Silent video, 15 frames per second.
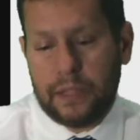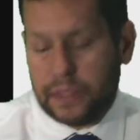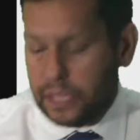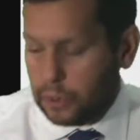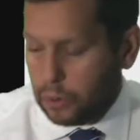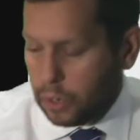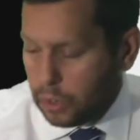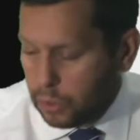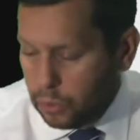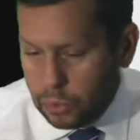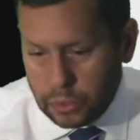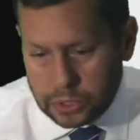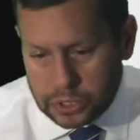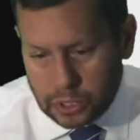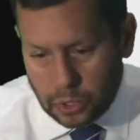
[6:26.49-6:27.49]
There are
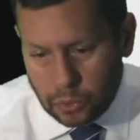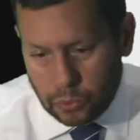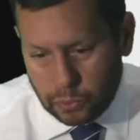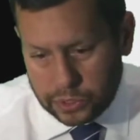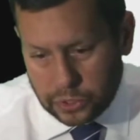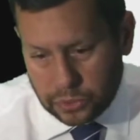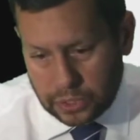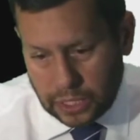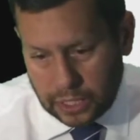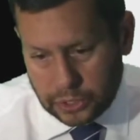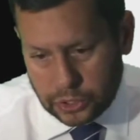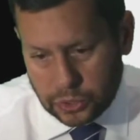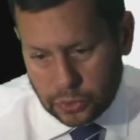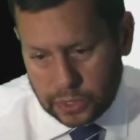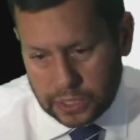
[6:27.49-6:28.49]
also, which are not
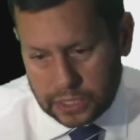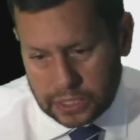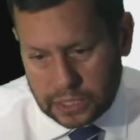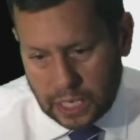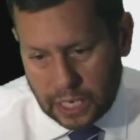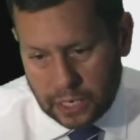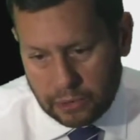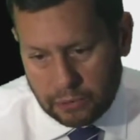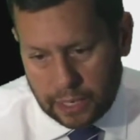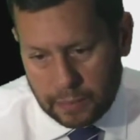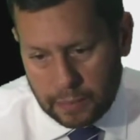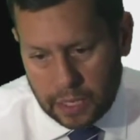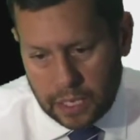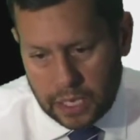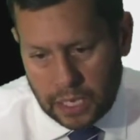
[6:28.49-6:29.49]
shown in this
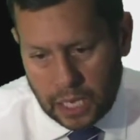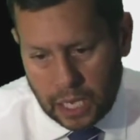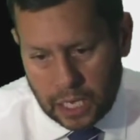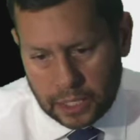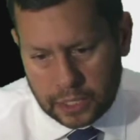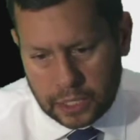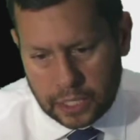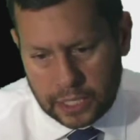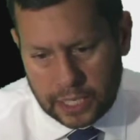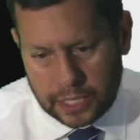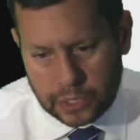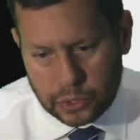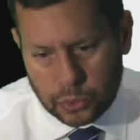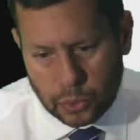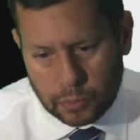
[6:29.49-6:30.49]
diagram,
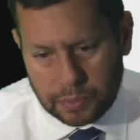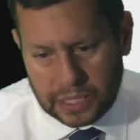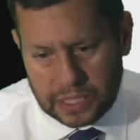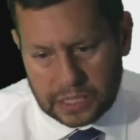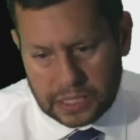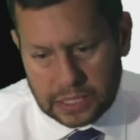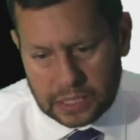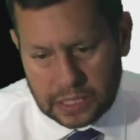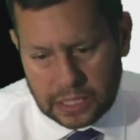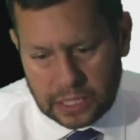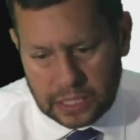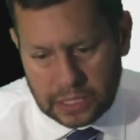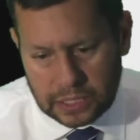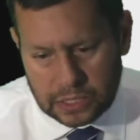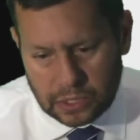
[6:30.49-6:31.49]
non-kinetochore pieces.
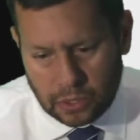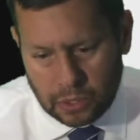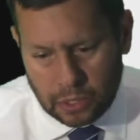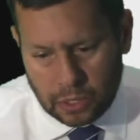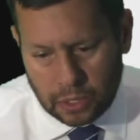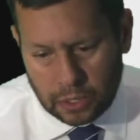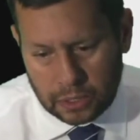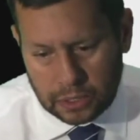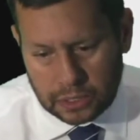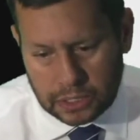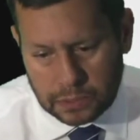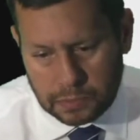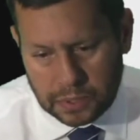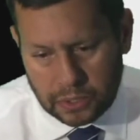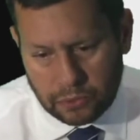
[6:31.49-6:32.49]
These are
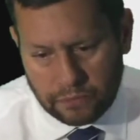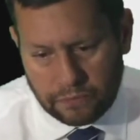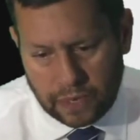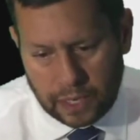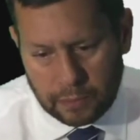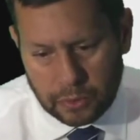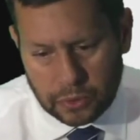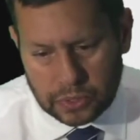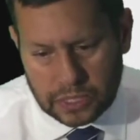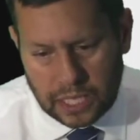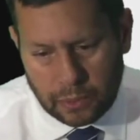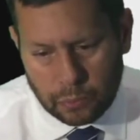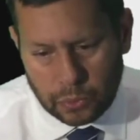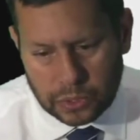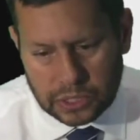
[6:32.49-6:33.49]
spindle fibers
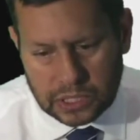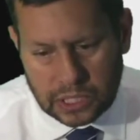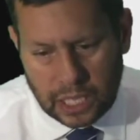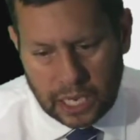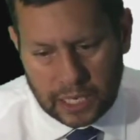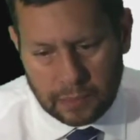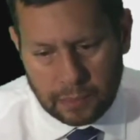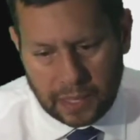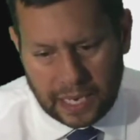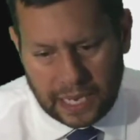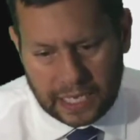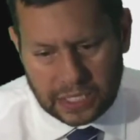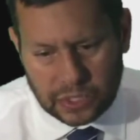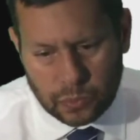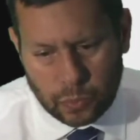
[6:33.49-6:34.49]
that will slide
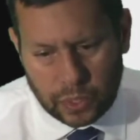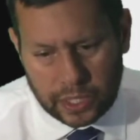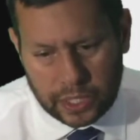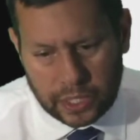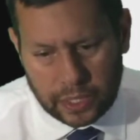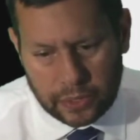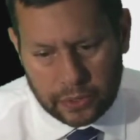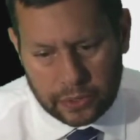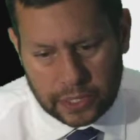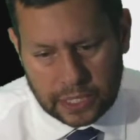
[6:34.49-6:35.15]
past one another.